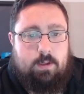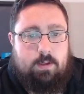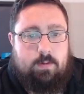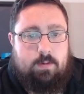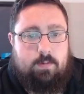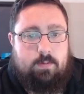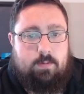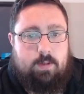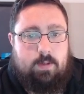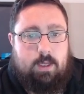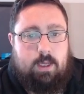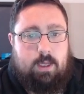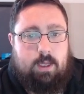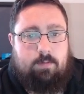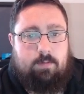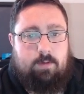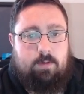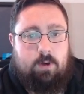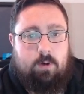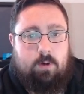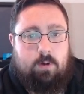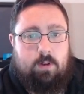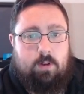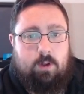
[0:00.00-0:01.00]
They give
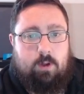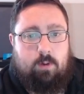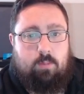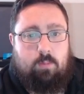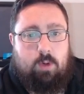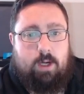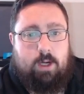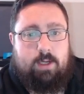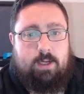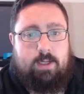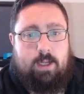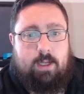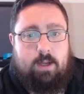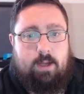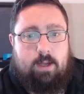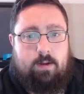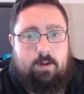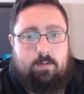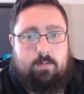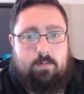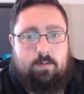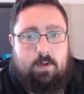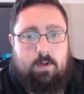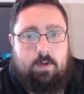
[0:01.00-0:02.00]
you a little breakdown
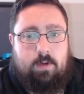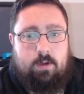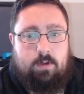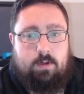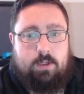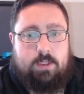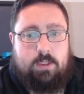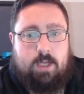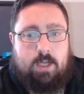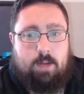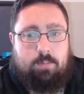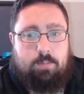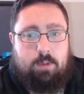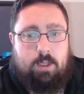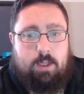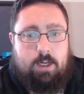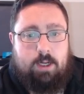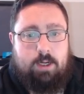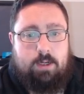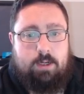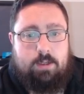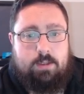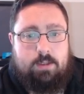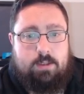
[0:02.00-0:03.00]
of, your top
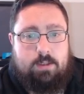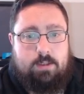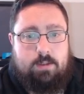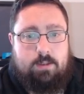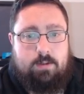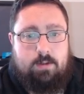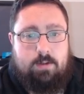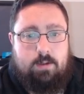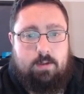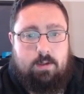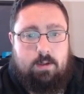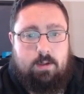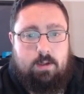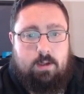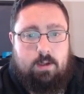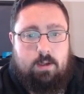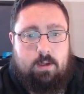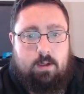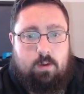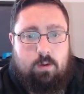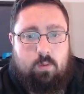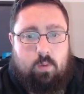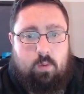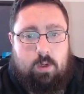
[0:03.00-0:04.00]
players,
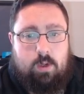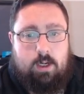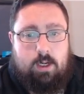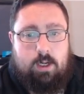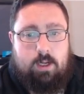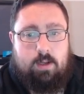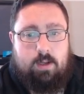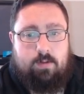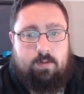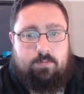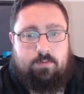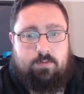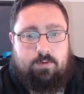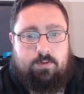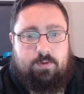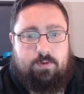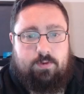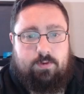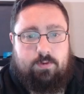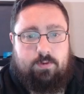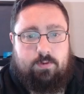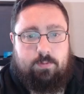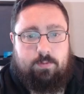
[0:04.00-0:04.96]
what ifs,